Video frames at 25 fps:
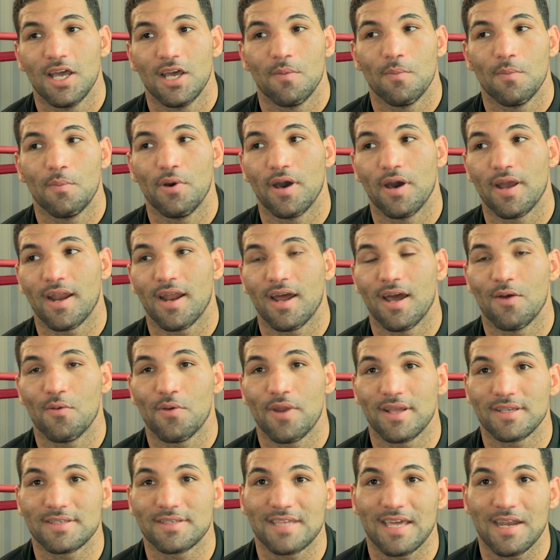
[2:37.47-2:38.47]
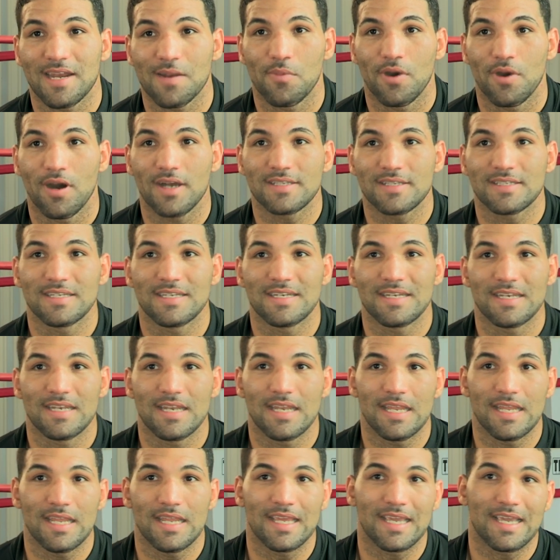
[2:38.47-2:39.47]
But when I started boxing,
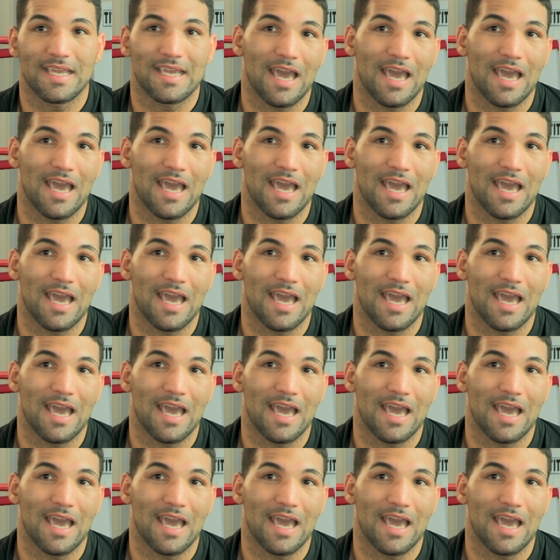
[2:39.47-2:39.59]
it